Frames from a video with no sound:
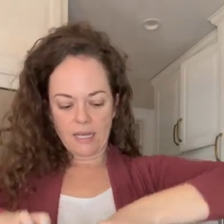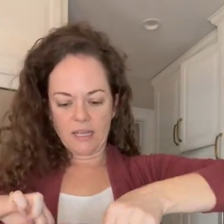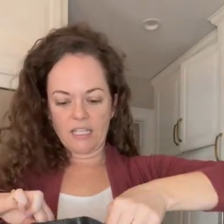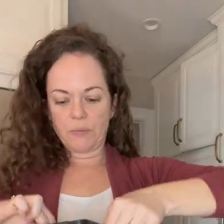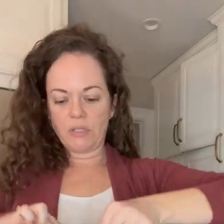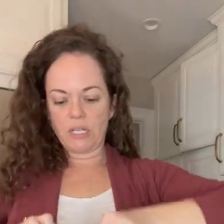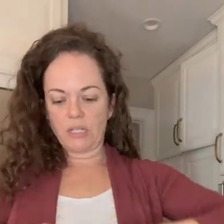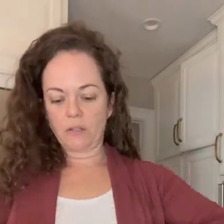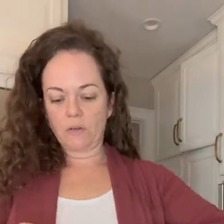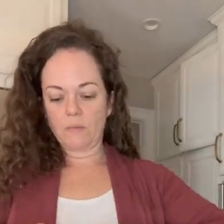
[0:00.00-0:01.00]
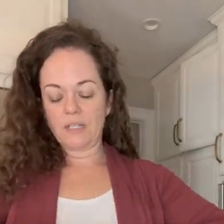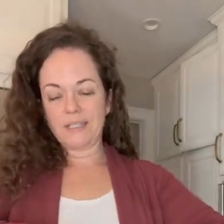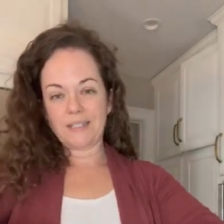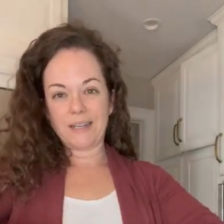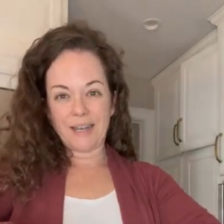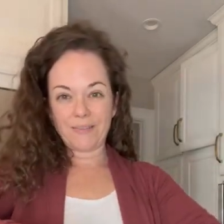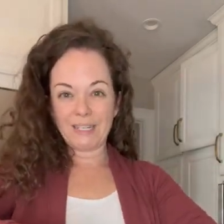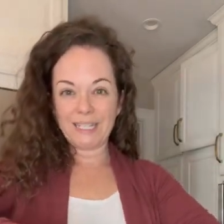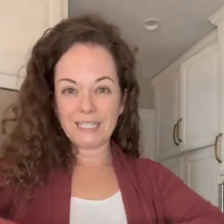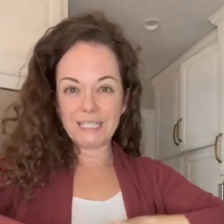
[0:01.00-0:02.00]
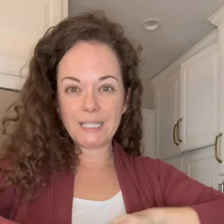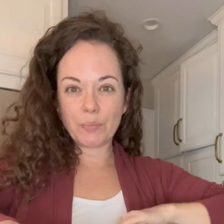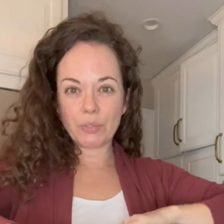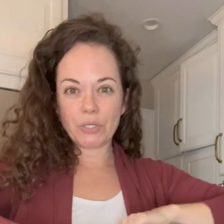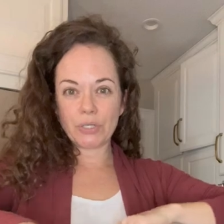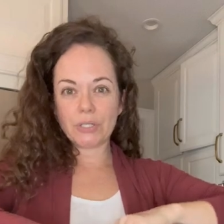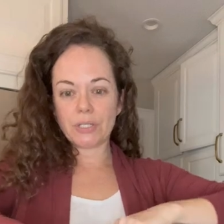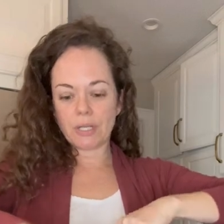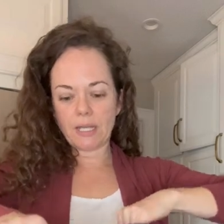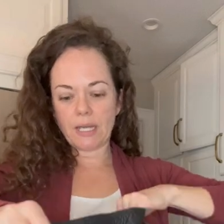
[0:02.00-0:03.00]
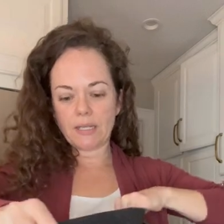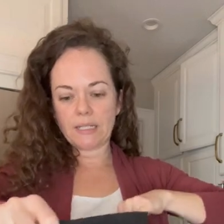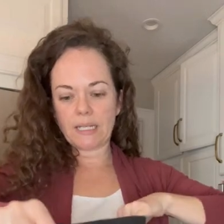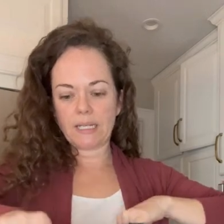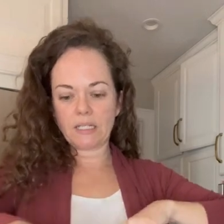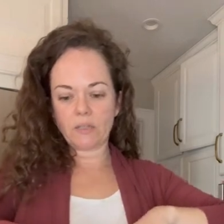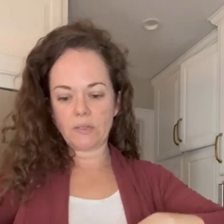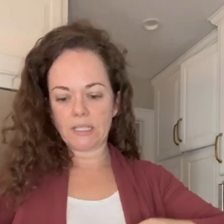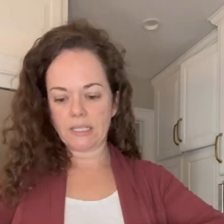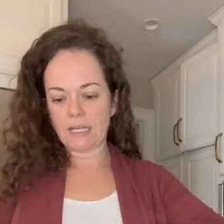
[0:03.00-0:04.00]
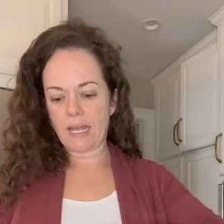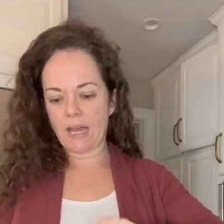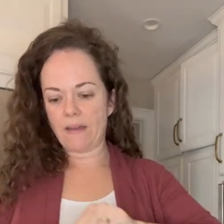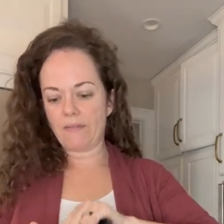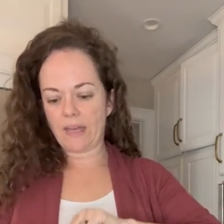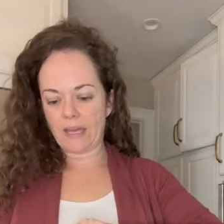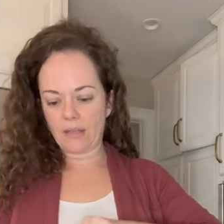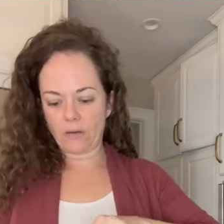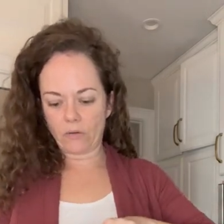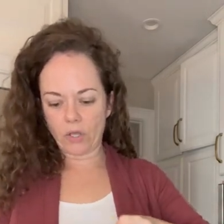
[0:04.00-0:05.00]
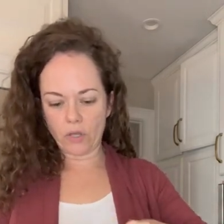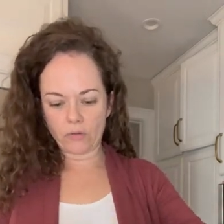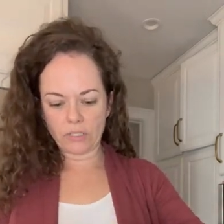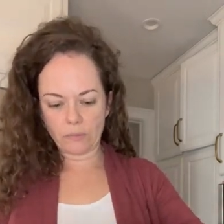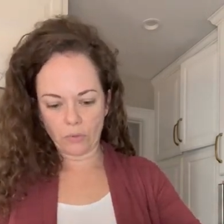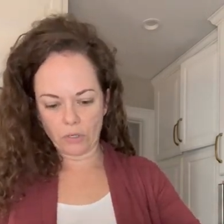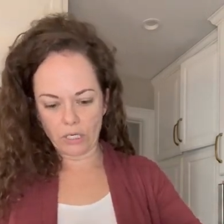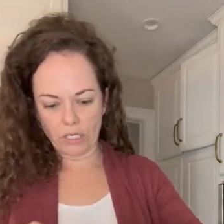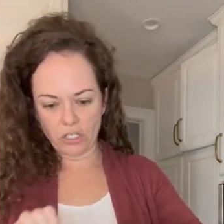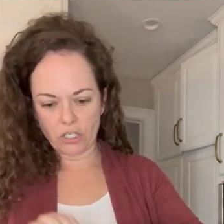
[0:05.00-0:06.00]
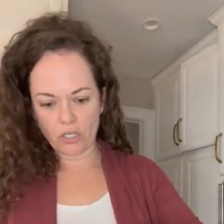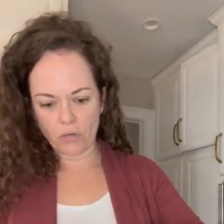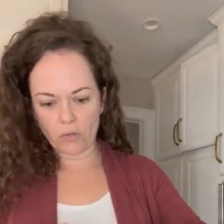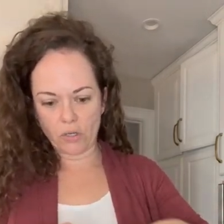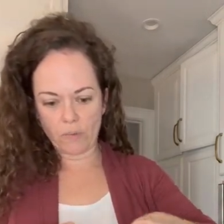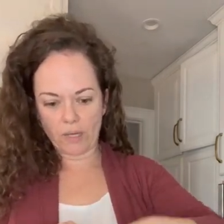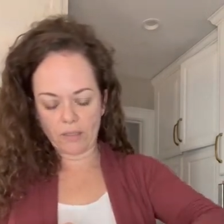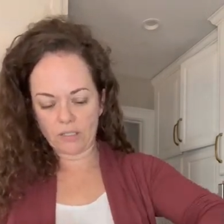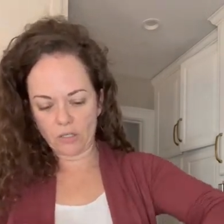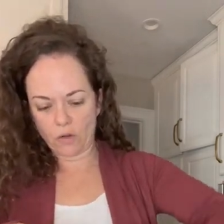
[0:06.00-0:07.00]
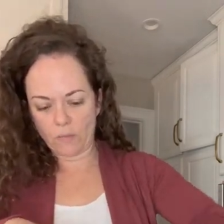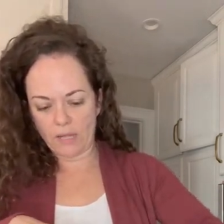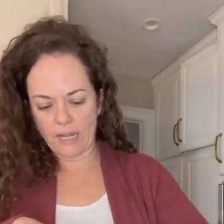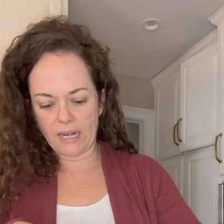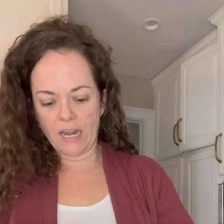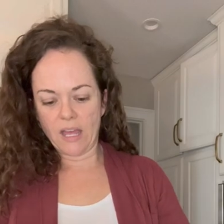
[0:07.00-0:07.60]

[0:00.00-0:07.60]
This particular one doesn't have any zippers on the outside, so it doesn't have that little coach zipper I would shown you about the Sonoma line.